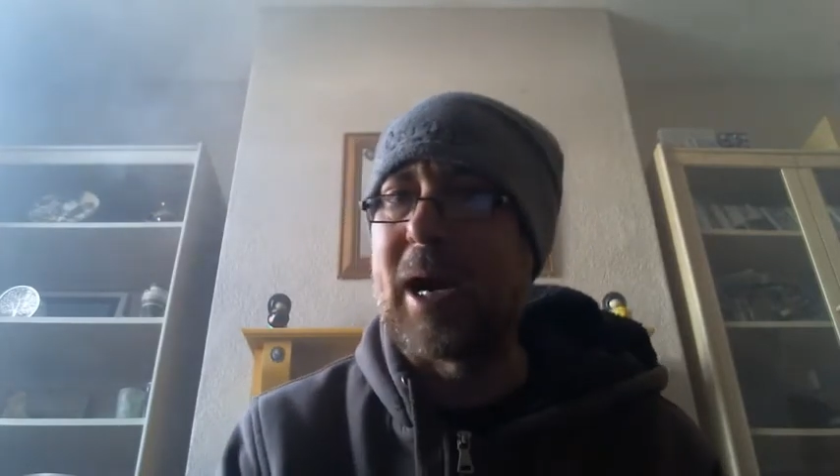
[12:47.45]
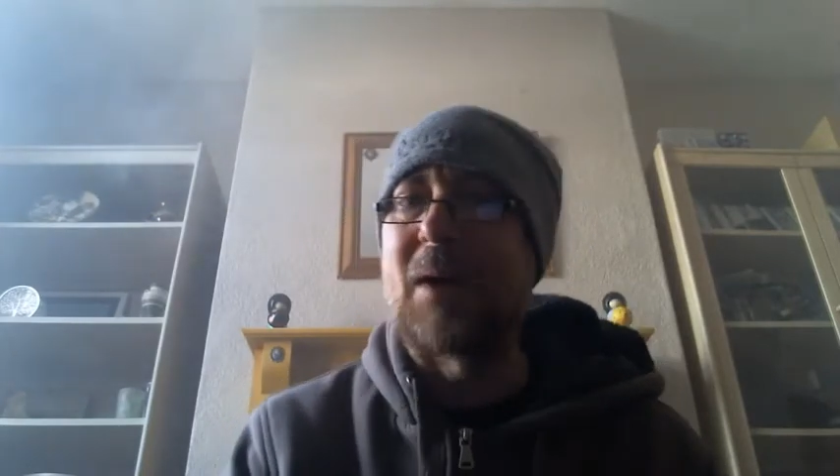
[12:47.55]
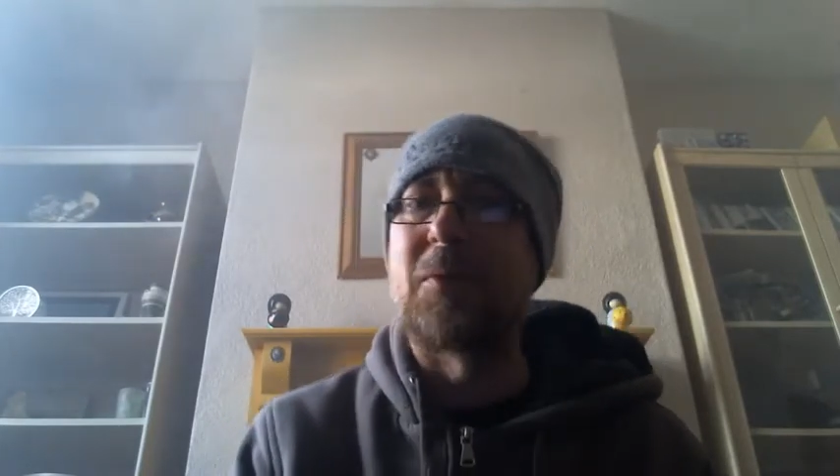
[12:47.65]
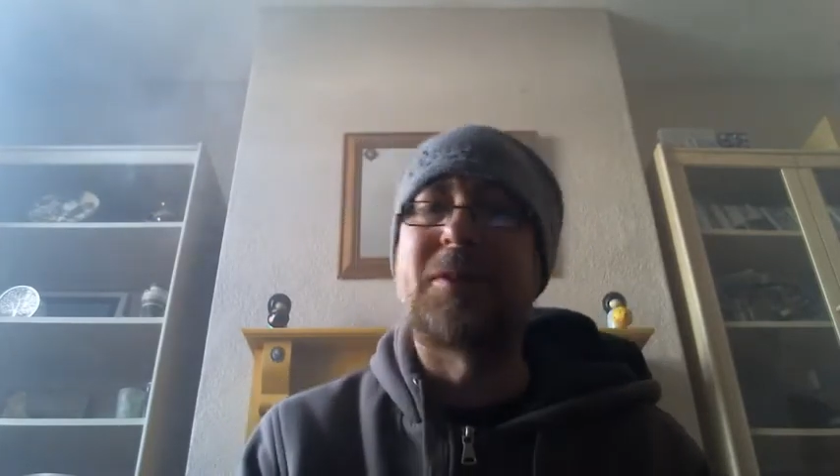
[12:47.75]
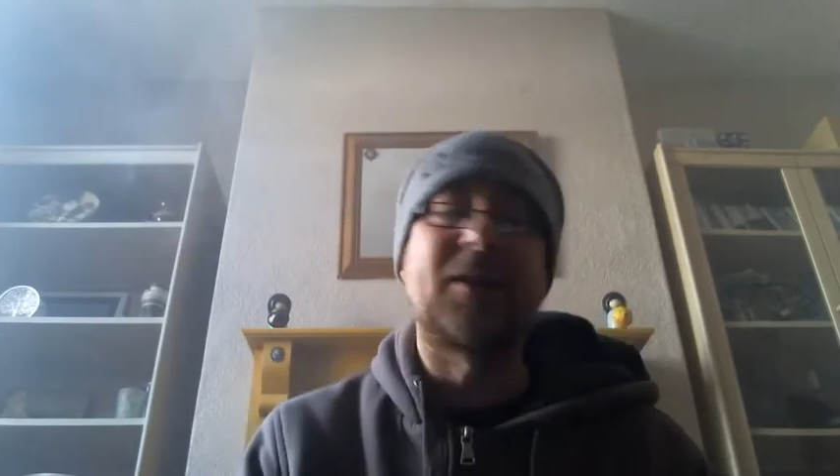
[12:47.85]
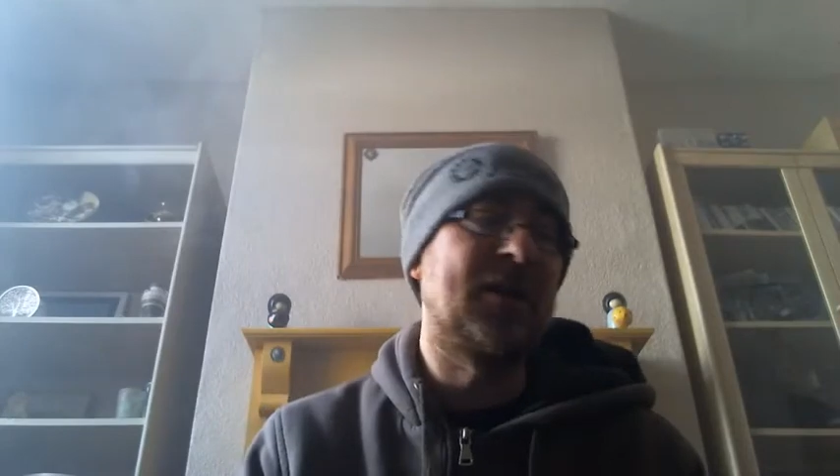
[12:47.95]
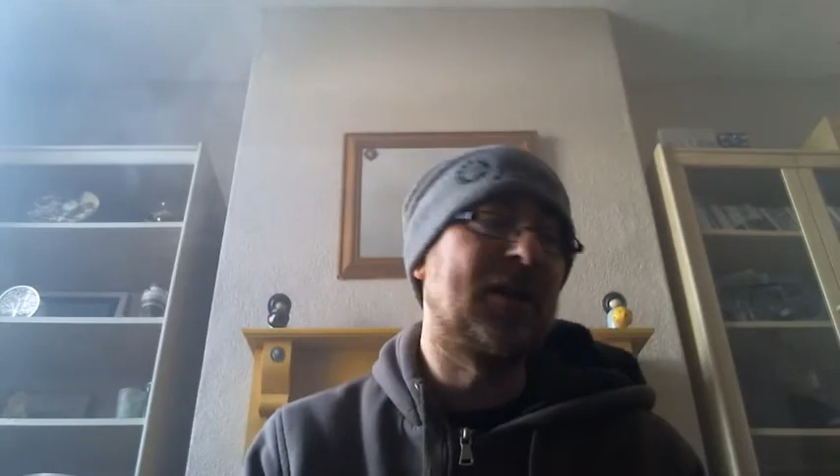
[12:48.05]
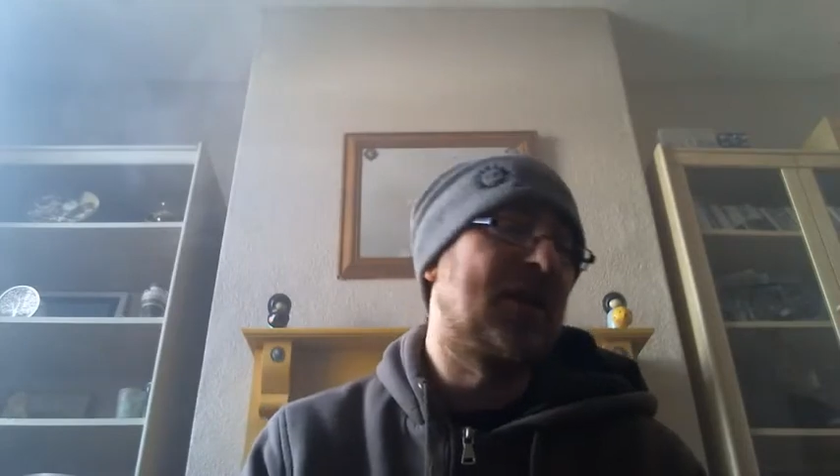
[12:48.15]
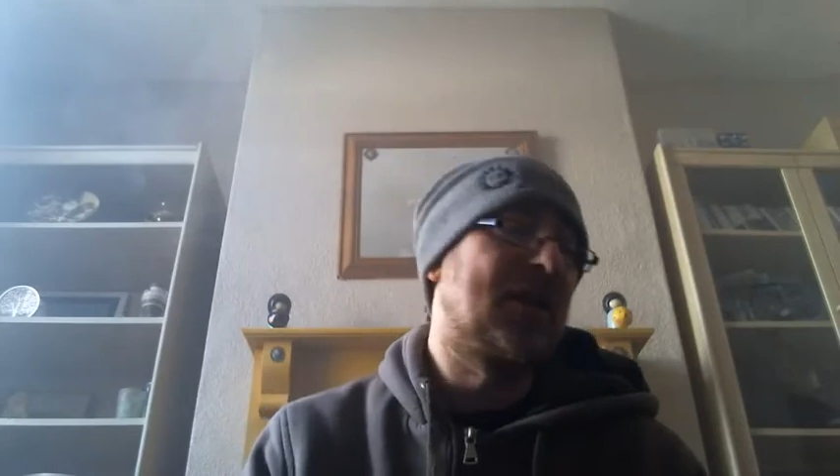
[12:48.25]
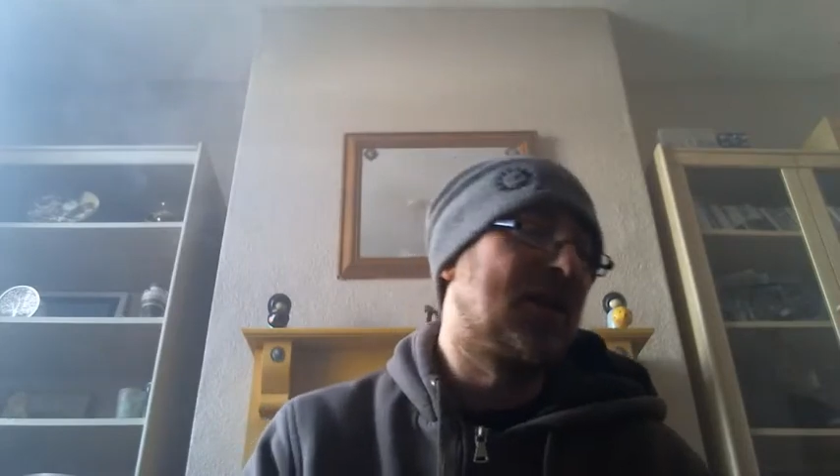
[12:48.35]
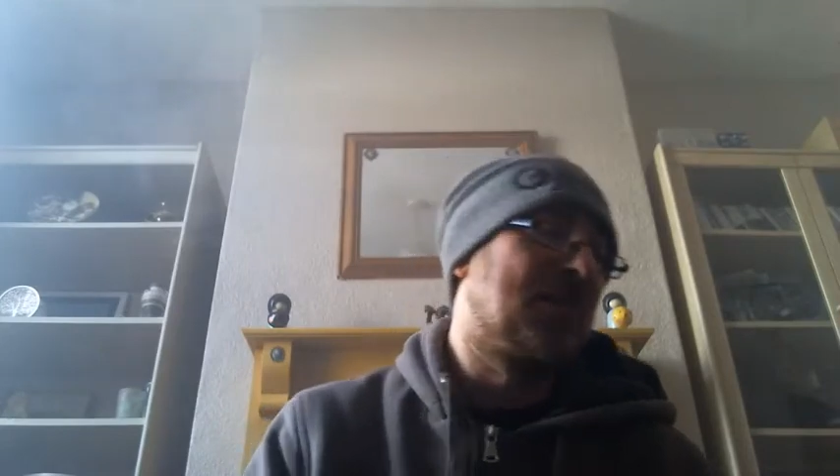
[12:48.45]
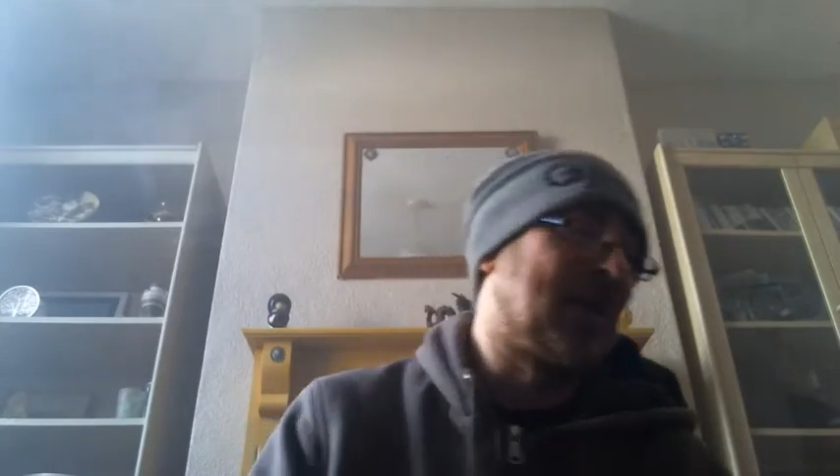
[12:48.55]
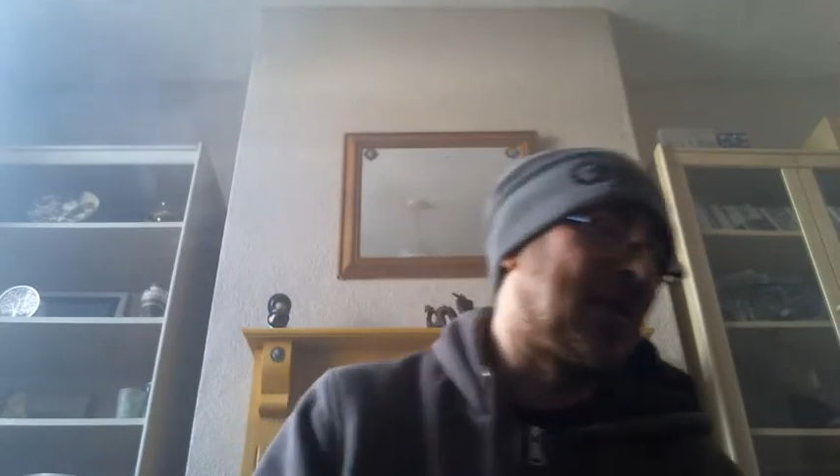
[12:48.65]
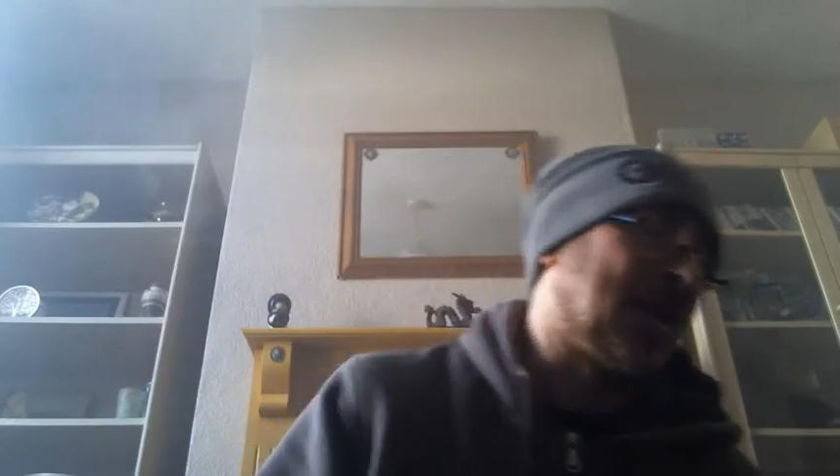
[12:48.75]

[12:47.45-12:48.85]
hours. But